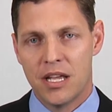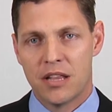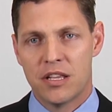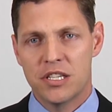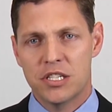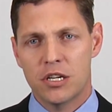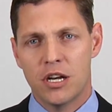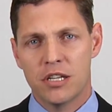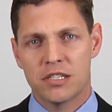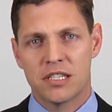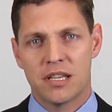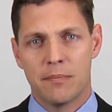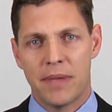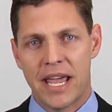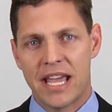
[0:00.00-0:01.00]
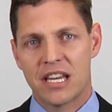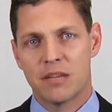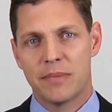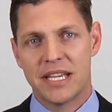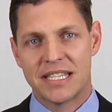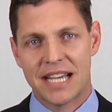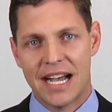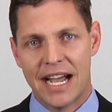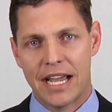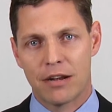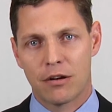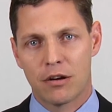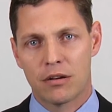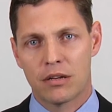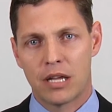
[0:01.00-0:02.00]
This causes the band to be
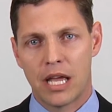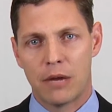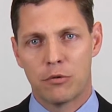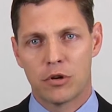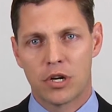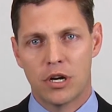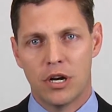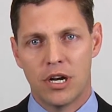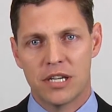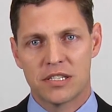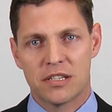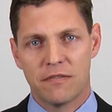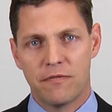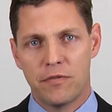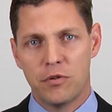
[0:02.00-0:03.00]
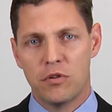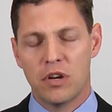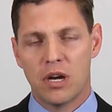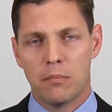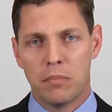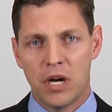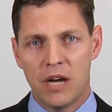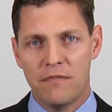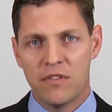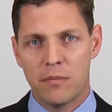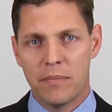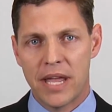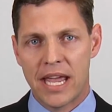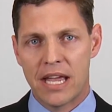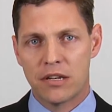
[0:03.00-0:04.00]
tighter and will cause the food above the
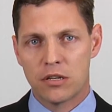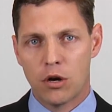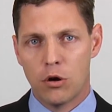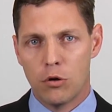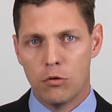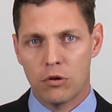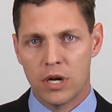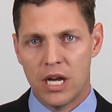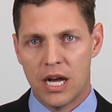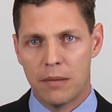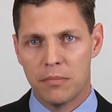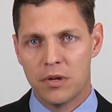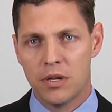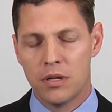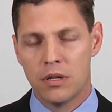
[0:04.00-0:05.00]
band to hold up.